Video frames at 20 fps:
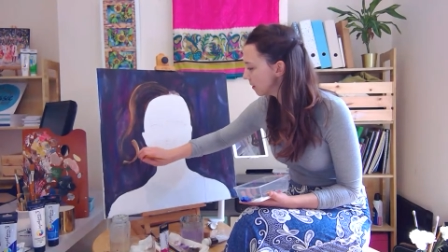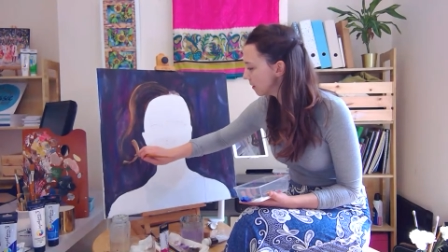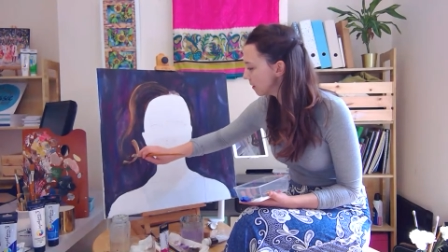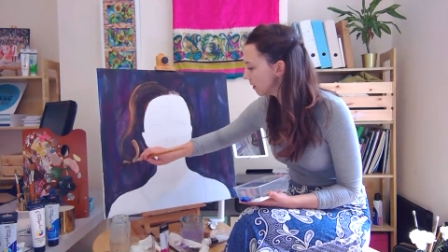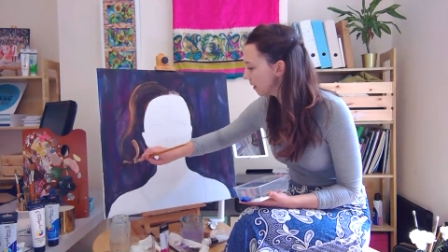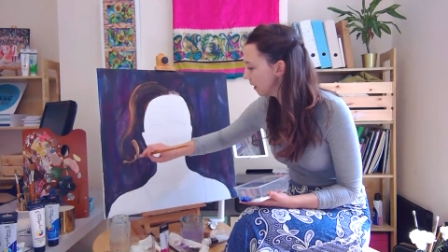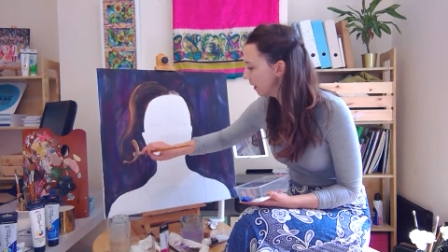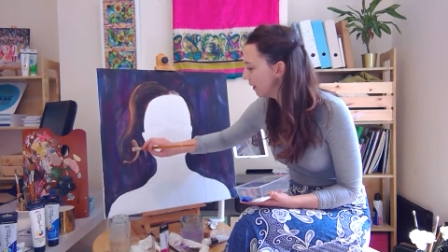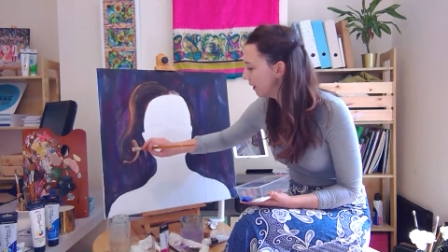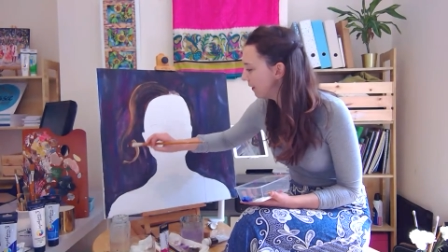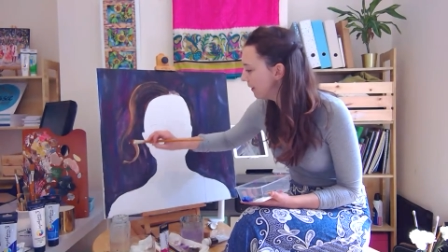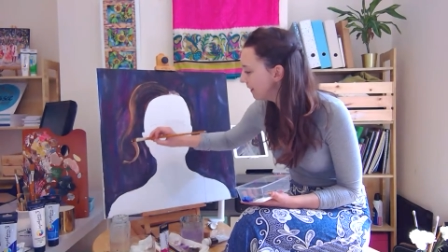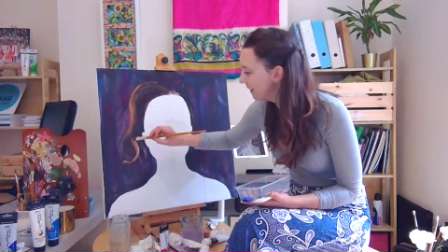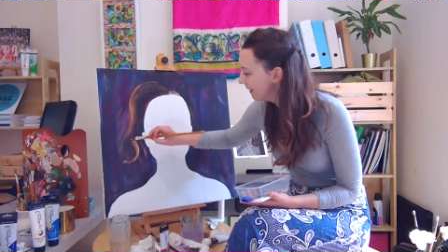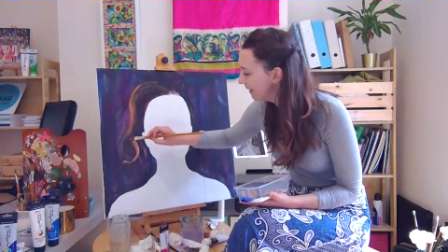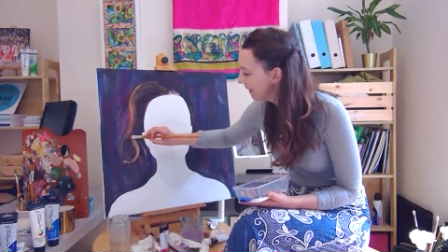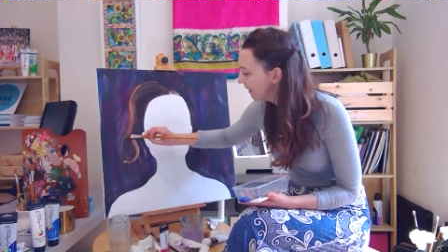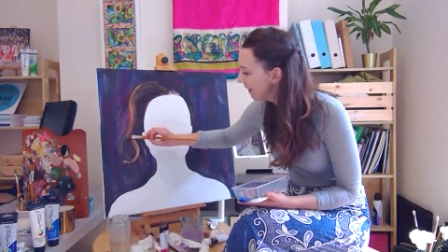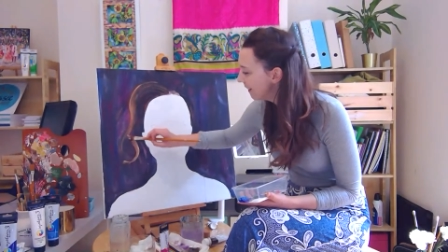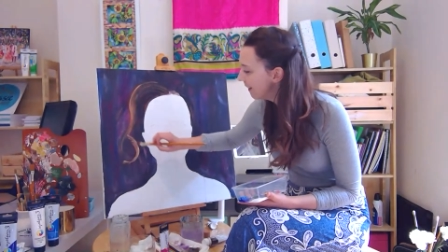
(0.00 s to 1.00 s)
So,
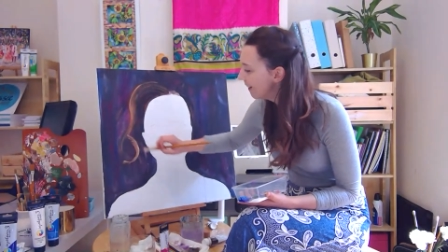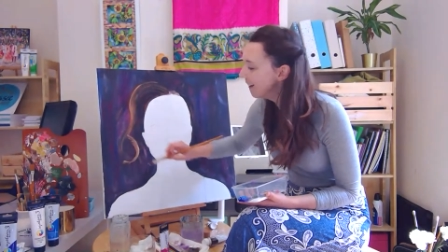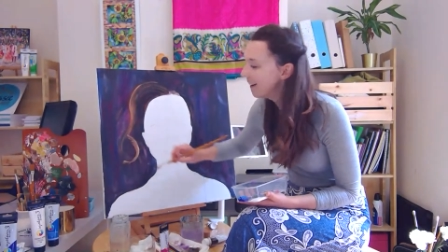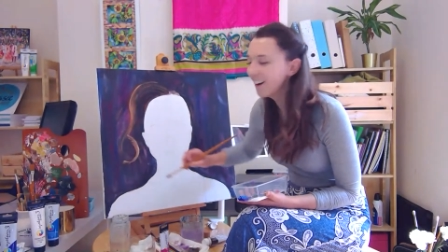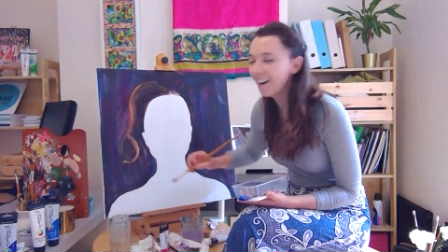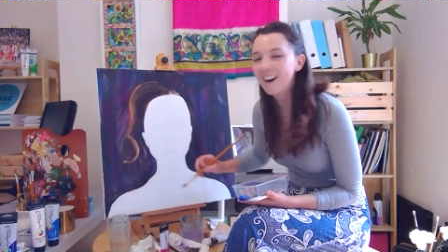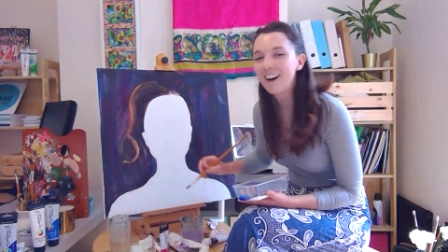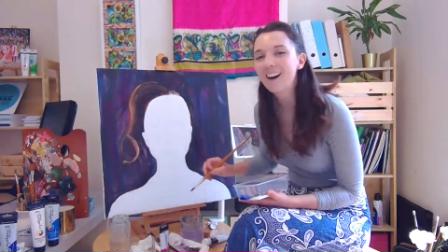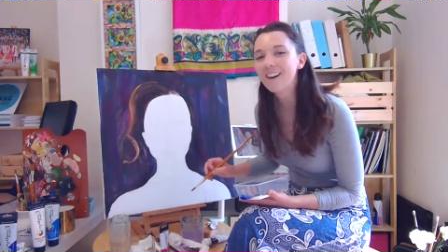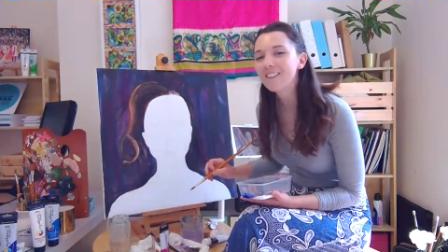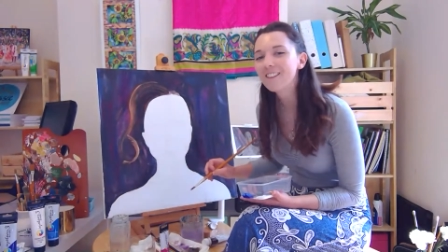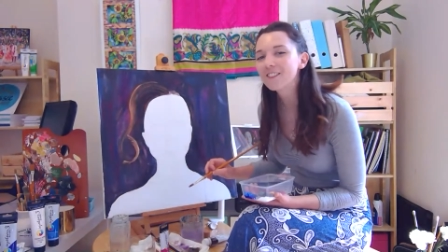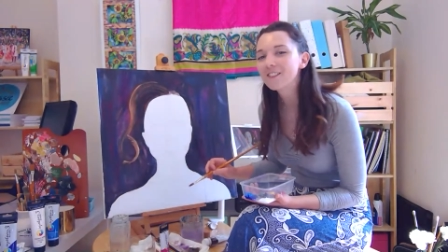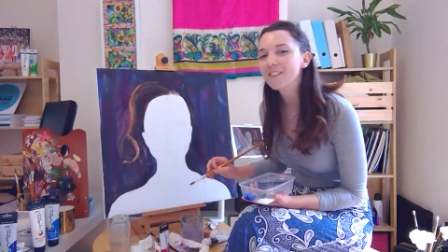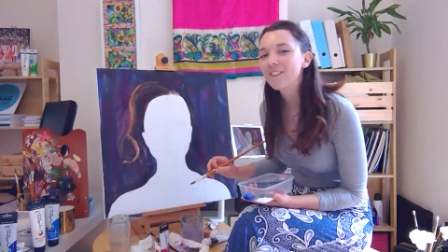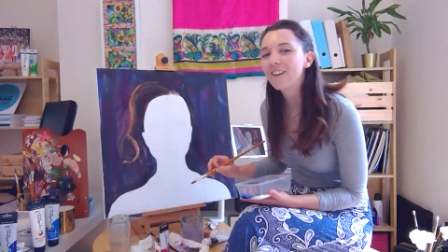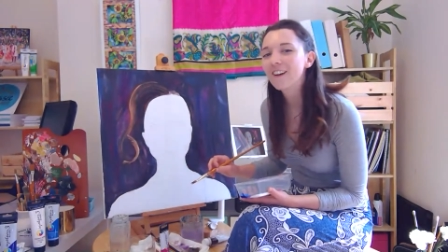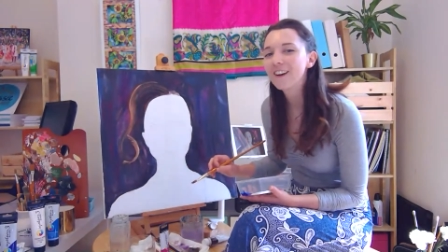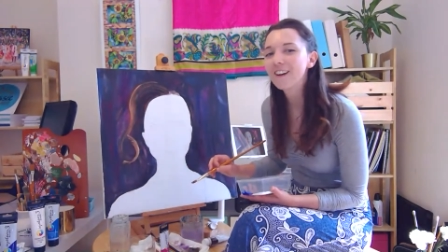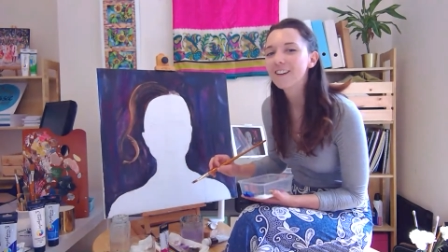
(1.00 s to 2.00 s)
oh, that's
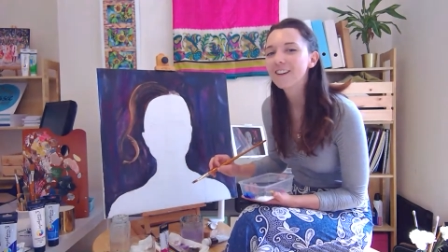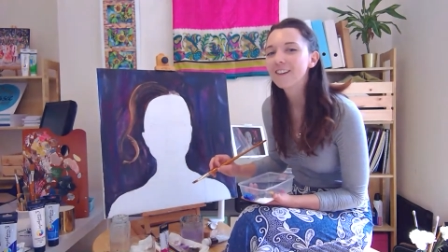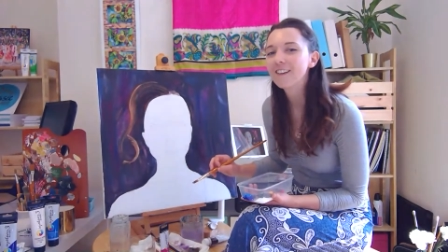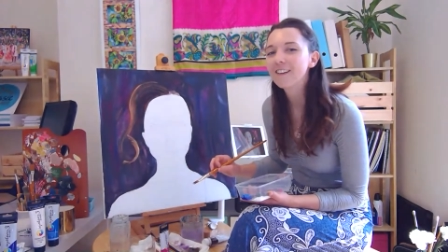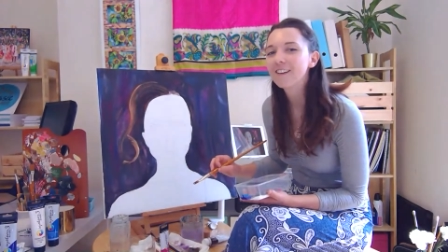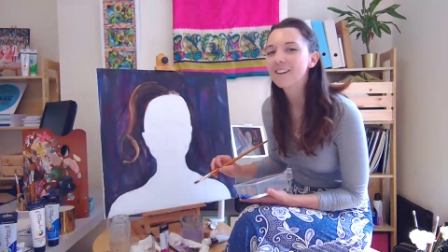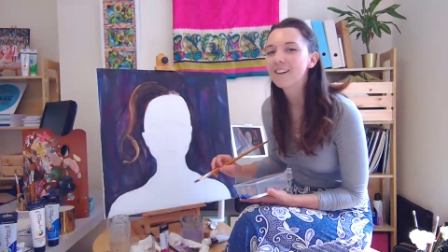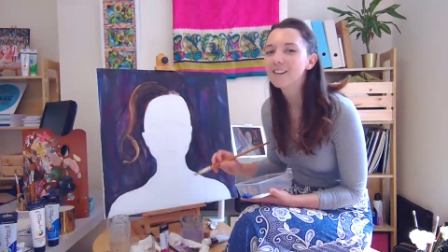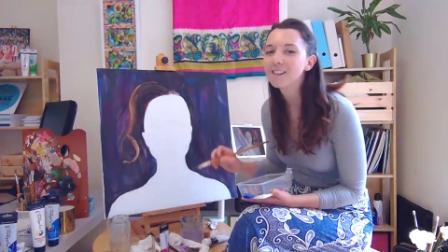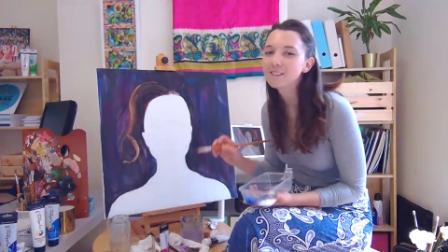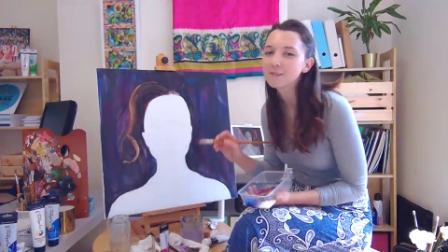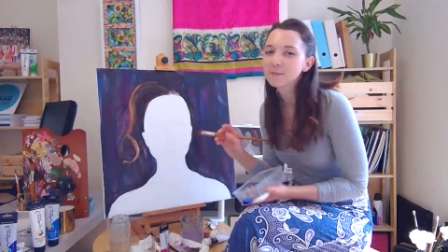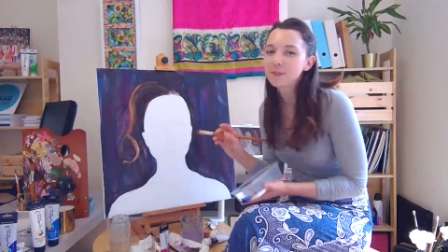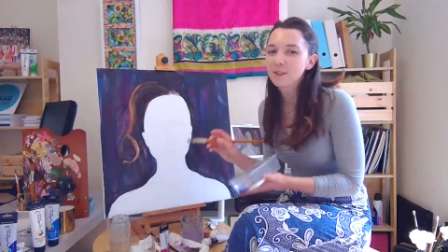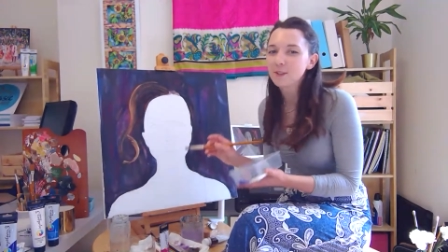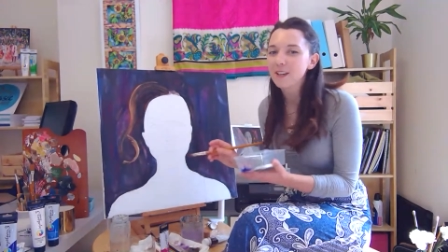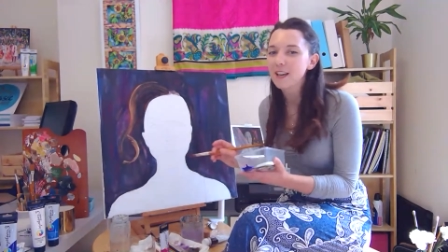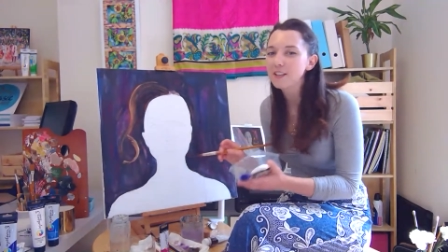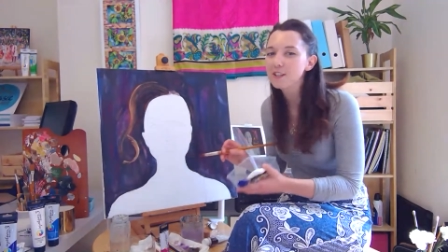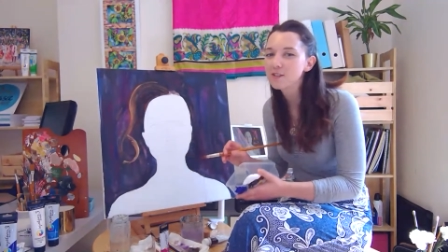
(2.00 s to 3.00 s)
quite a
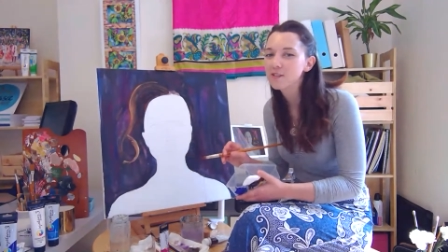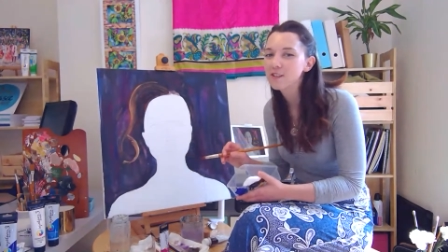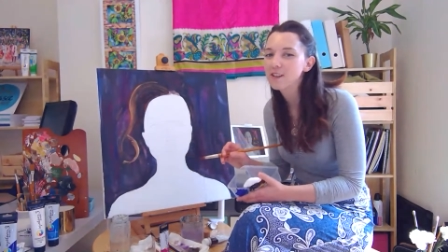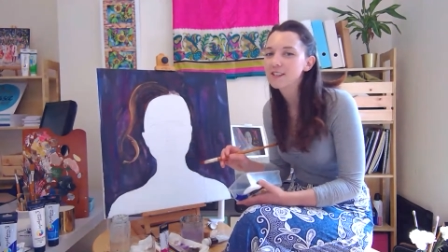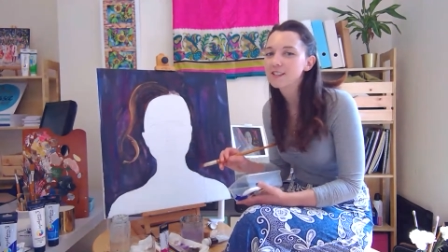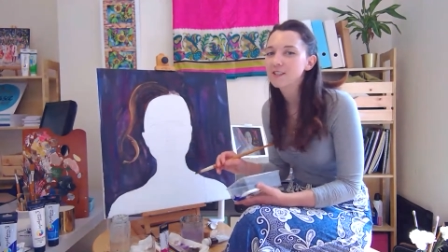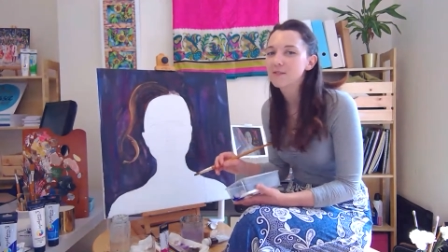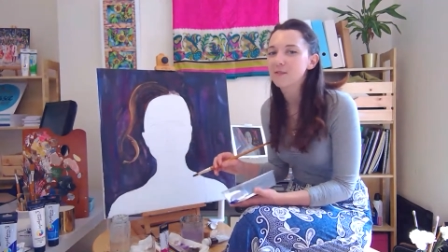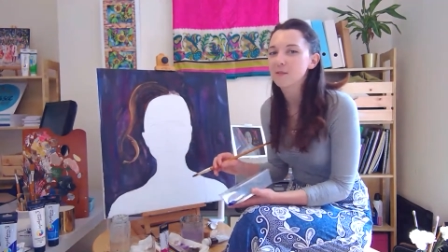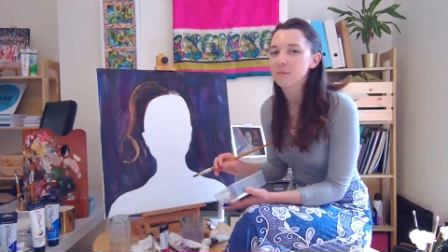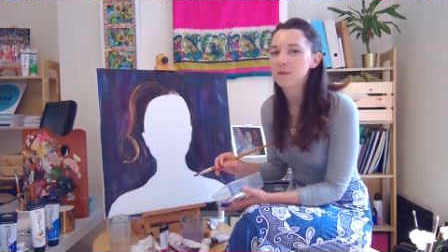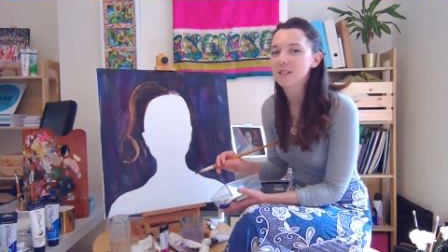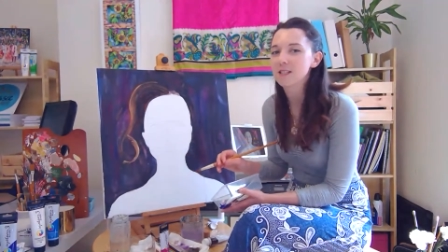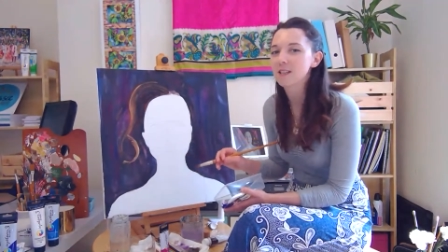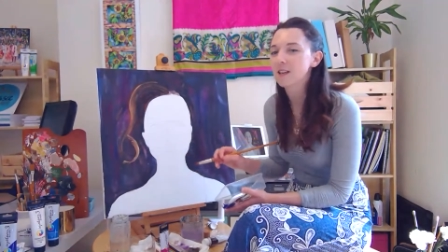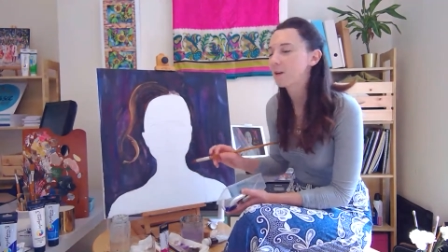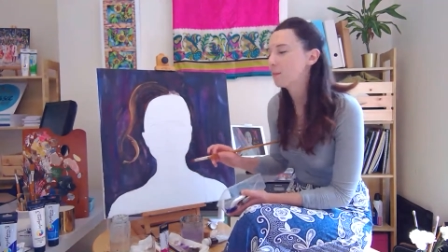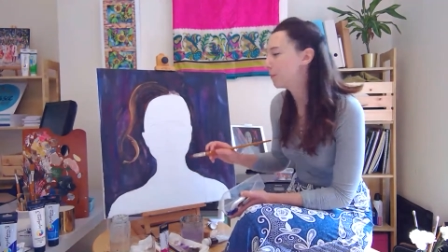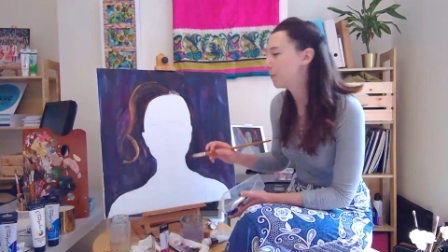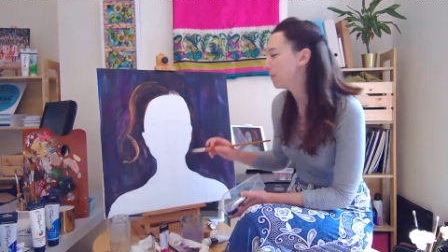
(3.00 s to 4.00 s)
funny catchphrase. If you mess it up, you